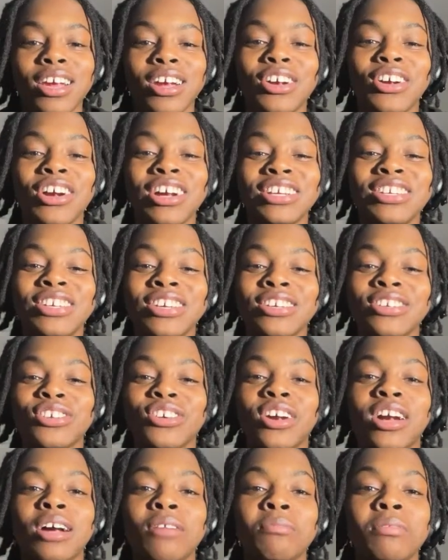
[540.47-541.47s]
craziest
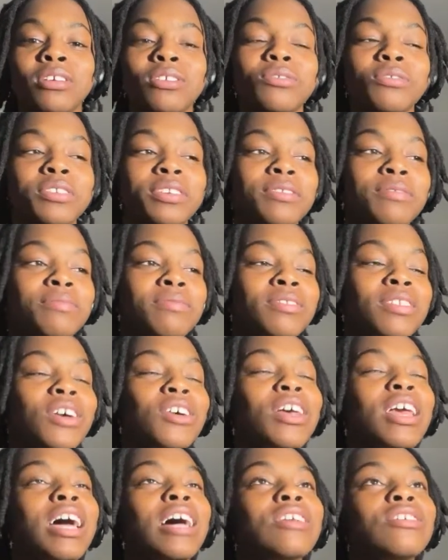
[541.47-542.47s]
girl I mess with.
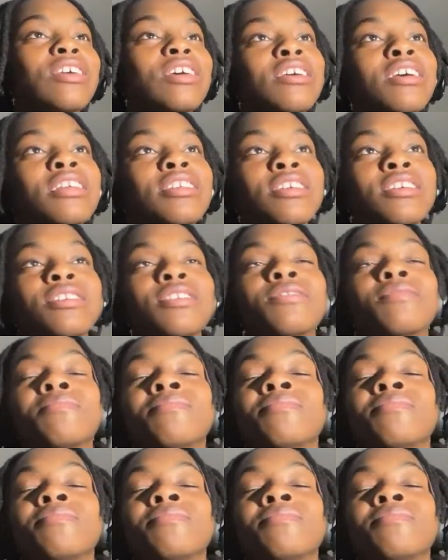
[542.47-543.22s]
Okay, I'll tell you after this.